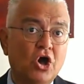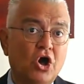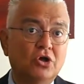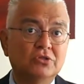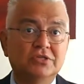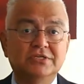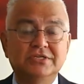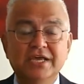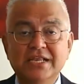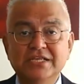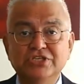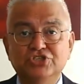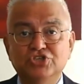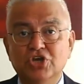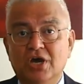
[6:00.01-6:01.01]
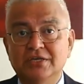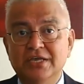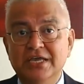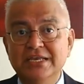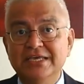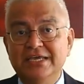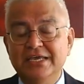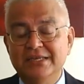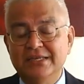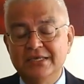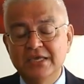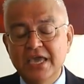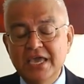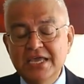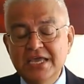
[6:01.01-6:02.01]
on the daily chart
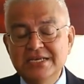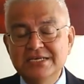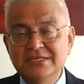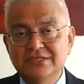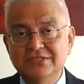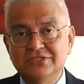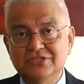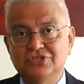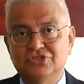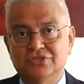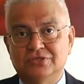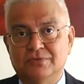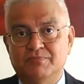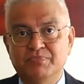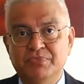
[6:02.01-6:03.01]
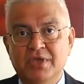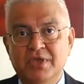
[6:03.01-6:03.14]
indicating indecision.